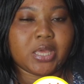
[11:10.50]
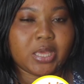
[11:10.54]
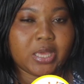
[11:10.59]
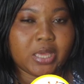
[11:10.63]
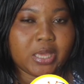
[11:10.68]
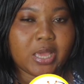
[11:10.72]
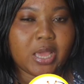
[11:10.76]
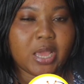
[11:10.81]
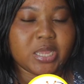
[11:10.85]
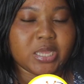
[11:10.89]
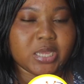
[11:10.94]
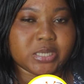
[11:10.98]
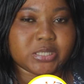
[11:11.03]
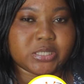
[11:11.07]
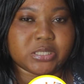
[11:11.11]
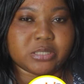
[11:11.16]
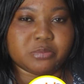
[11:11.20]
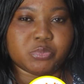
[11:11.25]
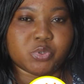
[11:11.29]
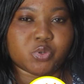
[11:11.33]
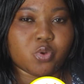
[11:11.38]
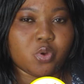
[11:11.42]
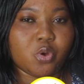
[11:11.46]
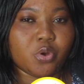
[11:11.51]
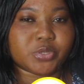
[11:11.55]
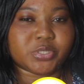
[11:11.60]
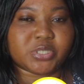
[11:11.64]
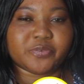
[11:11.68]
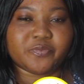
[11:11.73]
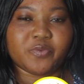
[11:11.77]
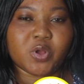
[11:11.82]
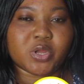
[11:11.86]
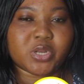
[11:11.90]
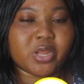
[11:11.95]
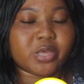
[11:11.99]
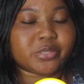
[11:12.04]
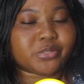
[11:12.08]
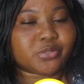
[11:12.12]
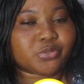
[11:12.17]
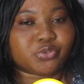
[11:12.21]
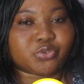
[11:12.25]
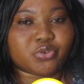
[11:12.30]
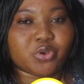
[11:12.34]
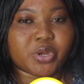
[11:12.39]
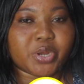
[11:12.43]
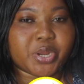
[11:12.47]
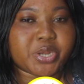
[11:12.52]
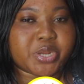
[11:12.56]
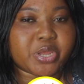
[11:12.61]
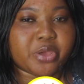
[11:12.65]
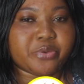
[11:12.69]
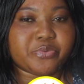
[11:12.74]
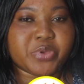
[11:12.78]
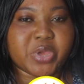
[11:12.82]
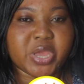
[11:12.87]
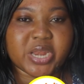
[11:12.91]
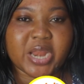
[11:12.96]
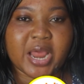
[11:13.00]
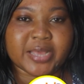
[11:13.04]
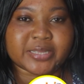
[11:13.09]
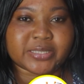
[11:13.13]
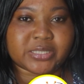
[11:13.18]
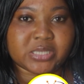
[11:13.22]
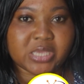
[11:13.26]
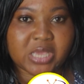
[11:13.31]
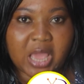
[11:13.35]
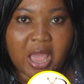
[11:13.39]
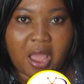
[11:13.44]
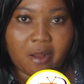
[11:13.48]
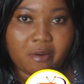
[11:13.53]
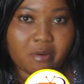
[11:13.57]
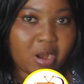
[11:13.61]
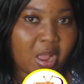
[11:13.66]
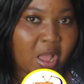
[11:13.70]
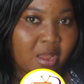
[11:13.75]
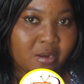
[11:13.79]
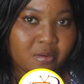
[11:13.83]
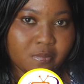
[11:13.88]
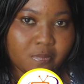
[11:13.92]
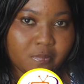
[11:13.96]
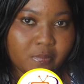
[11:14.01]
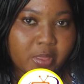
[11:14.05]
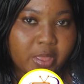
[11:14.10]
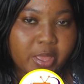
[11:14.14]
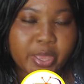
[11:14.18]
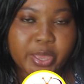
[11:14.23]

Yeah, because if one else is the AVN and say, I'm proud.